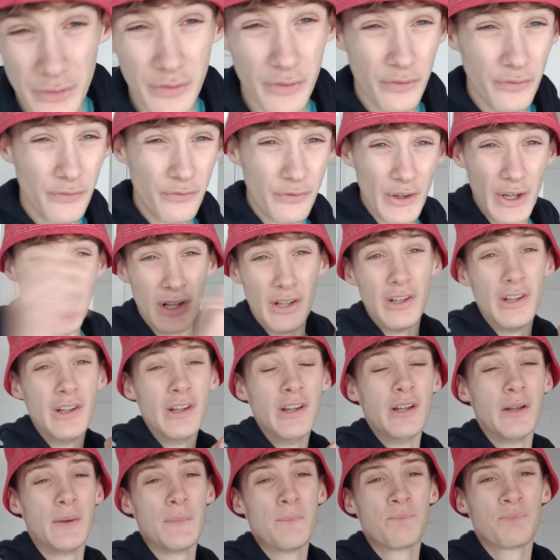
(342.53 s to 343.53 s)

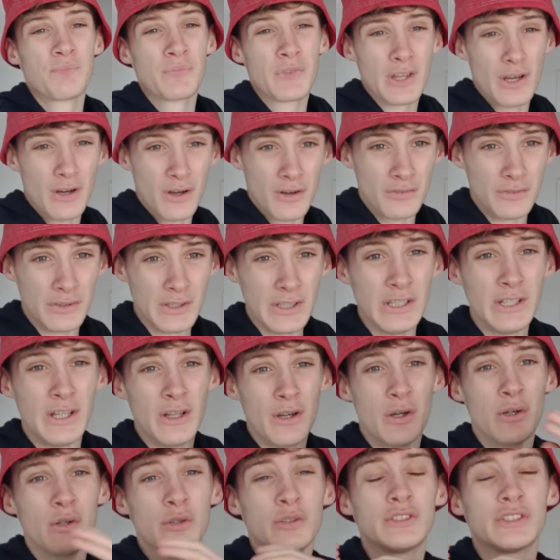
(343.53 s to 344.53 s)
full of
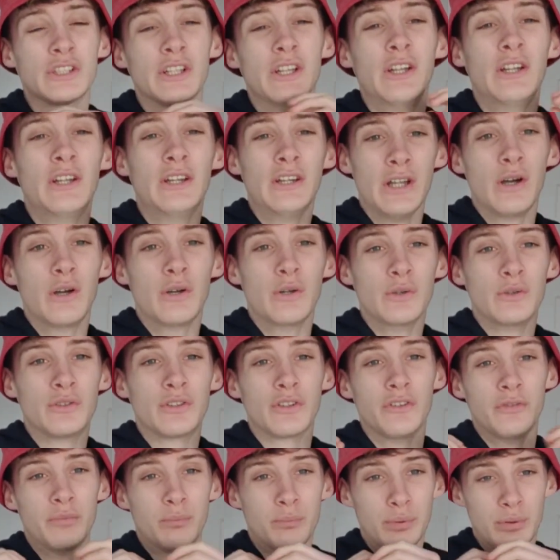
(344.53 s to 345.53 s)
loads and loads
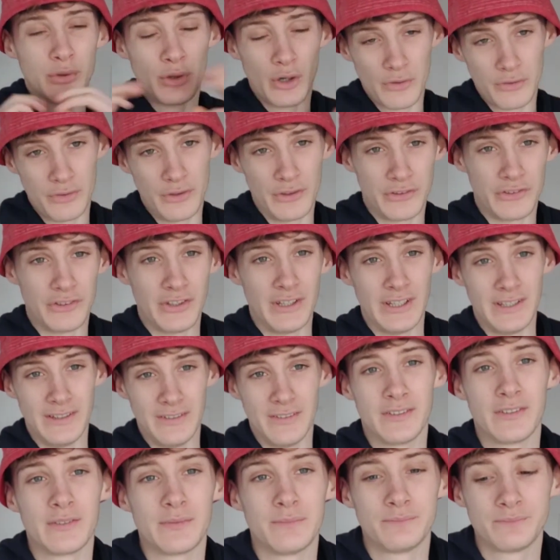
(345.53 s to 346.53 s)
of
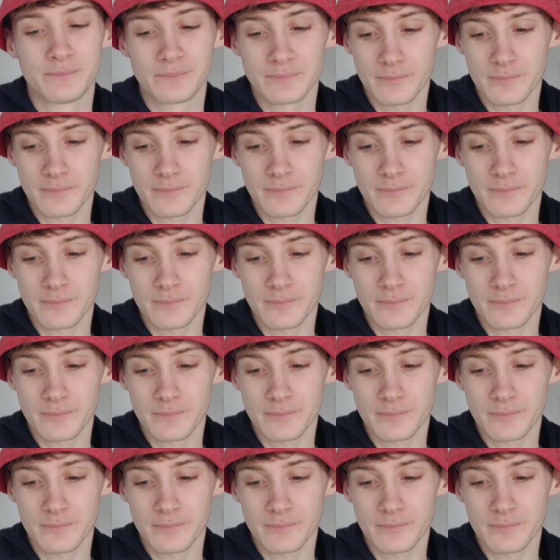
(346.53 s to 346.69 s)
prophecies.